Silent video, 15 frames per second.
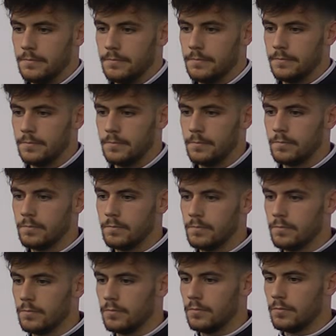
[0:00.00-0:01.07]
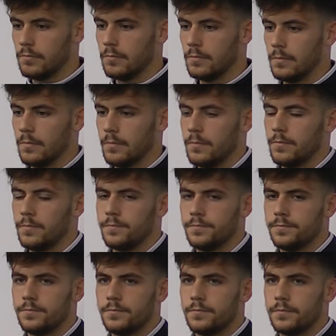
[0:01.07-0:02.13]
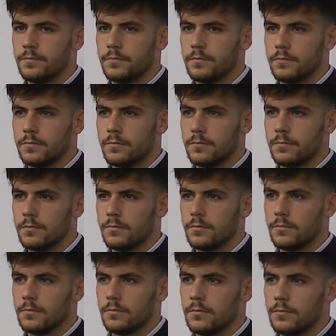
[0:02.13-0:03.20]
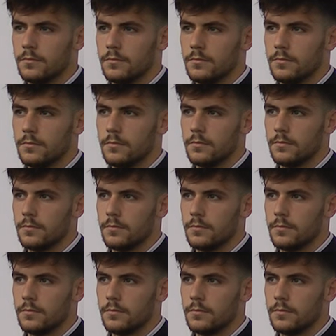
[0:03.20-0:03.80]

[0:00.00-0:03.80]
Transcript: (silent)